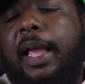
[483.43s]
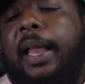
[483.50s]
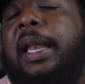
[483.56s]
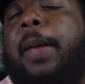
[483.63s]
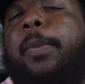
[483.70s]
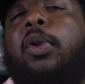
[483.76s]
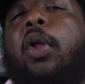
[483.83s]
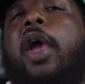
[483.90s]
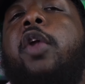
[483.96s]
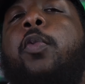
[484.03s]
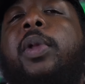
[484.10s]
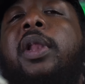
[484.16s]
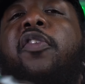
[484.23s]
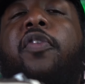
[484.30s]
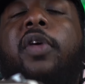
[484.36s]
Let me know how you
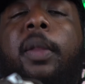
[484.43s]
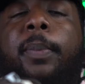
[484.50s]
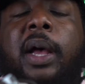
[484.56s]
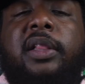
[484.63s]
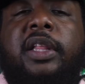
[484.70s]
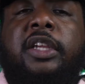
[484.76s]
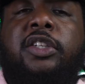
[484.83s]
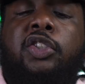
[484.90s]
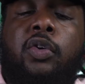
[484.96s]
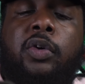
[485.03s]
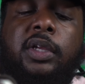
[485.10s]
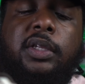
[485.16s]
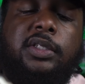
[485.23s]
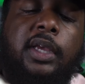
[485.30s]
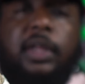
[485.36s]
really feel about these
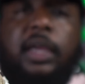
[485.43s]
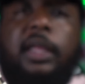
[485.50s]
joints.